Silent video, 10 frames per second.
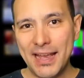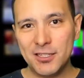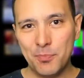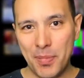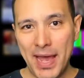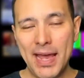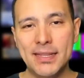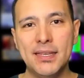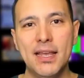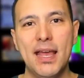as
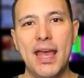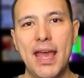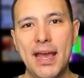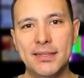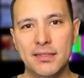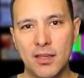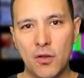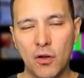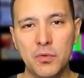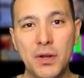bad as the
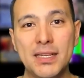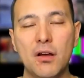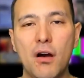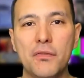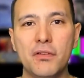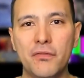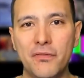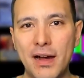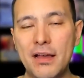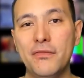God rays of the
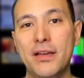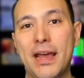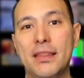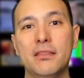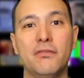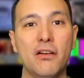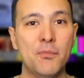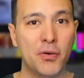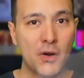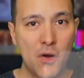Vive and the
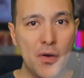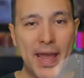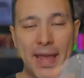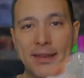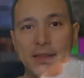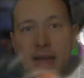Vive Pro. And